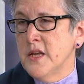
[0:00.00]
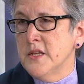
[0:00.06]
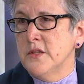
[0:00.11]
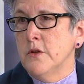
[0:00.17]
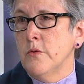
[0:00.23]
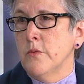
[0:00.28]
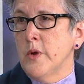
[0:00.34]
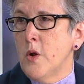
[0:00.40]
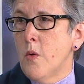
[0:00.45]
as
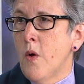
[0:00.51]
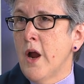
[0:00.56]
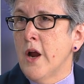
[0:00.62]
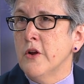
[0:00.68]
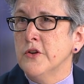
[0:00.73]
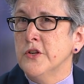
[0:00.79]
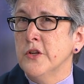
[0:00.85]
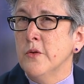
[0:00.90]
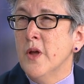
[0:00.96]
they're
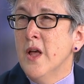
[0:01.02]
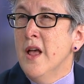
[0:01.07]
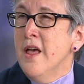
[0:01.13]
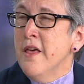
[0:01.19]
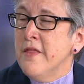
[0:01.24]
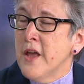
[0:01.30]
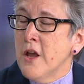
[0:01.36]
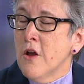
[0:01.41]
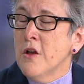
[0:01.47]
required to.
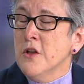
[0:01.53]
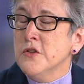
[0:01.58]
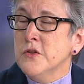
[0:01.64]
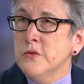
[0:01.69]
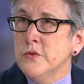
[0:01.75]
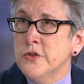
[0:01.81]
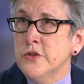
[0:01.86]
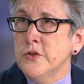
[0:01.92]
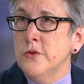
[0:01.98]
They
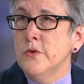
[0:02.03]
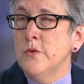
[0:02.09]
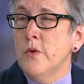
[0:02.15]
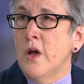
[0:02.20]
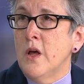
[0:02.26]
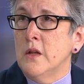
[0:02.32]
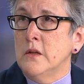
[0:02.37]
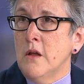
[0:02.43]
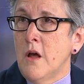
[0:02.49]
also
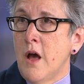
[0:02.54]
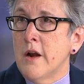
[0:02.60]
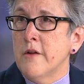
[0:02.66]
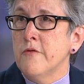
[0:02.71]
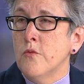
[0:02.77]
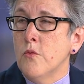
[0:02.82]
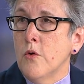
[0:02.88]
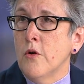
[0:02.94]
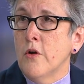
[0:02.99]
do a lot
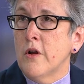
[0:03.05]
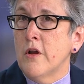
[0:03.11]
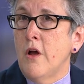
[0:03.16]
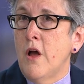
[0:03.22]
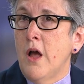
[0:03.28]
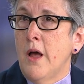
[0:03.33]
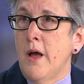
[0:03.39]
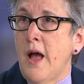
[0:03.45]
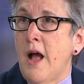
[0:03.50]
of work
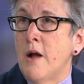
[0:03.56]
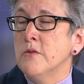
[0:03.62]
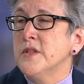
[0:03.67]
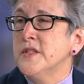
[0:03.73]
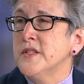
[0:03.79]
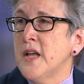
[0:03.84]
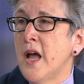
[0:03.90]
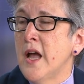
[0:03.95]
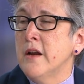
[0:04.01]
uh,
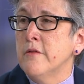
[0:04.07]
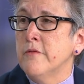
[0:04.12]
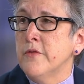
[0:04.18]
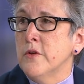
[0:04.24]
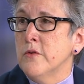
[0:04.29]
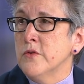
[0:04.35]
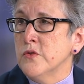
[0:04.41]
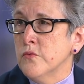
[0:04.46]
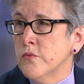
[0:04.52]
outside of
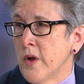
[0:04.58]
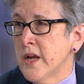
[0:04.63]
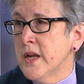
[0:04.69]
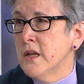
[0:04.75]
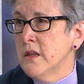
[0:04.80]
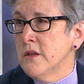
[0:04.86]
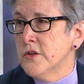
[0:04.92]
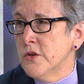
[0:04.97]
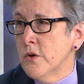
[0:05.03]
those
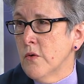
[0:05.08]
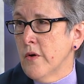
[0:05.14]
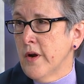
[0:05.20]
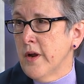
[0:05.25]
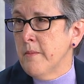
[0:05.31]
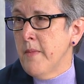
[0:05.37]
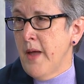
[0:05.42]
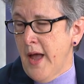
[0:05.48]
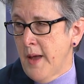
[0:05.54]

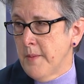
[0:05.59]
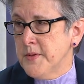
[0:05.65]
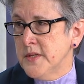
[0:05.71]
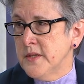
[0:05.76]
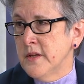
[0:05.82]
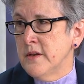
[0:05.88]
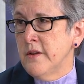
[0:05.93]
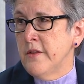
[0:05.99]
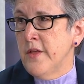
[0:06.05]
regulatory
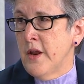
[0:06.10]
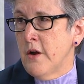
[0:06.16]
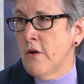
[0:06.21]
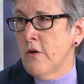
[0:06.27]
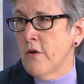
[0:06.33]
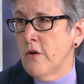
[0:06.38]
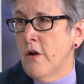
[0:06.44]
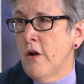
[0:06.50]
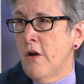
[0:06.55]
maps that that
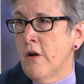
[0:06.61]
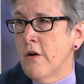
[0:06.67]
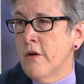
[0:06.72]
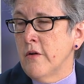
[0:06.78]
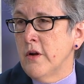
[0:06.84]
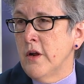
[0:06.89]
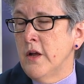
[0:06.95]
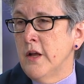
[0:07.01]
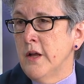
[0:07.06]
are
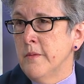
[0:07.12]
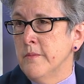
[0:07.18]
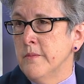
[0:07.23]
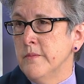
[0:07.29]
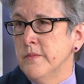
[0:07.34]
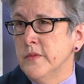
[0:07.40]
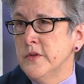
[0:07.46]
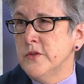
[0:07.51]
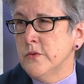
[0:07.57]
are
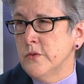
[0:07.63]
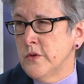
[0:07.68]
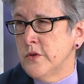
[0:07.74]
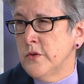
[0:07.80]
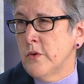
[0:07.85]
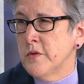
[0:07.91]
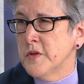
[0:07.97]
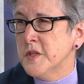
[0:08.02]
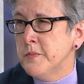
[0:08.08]
um,
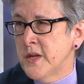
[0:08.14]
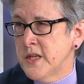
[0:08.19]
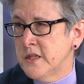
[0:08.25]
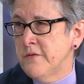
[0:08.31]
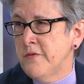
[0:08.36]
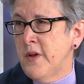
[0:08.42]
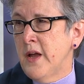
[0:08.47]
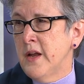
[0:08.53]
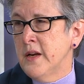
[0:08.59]
sort of
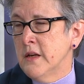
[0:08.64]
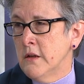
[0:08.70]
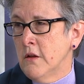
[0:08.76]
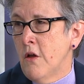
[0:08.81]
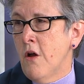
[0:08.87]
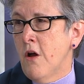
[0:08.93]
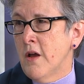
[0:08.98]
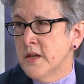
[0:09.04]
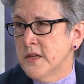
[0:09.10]
specified in
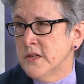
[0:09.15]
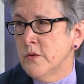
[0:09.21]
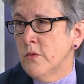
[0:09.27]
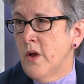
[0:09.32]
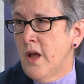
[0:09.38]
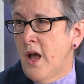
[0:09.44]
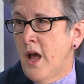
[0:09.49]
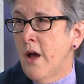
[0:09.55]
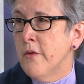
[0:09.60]
law as
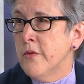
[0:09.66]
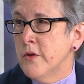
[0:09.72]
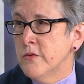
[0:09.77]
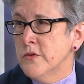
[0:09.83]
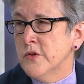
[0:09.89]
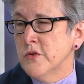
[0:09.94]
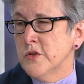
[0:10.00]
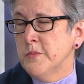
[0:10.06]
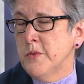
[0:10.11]
to how
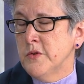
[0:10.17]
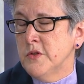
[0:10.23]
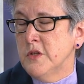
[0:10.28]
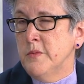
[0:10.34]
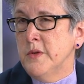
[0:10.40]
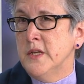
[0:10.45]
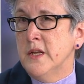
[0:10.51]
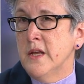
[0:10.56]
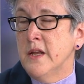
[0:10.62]
those are supposed
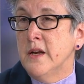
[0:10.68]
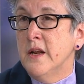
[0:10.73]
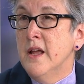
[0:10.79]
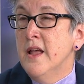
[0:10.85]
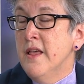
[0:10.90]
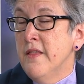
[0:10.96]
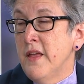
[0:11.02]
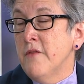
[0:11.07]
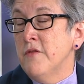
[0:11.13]
to be done.
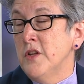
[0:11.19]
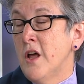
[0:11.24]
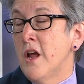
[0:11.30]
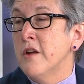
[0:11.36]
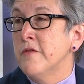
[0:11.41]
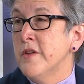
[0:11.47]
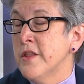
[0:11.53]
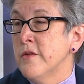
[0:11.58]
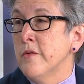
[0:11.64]
They have a
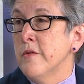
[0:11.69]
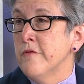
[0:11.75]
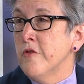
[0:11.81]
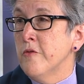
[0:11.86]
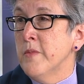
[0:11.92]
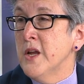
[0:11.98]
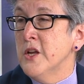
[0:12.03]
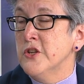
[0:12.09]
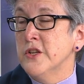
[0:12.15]
lot of other
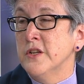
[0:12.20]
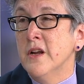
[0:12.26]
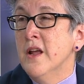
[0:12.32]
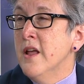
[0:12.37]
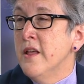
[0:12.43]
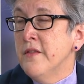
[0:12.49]
information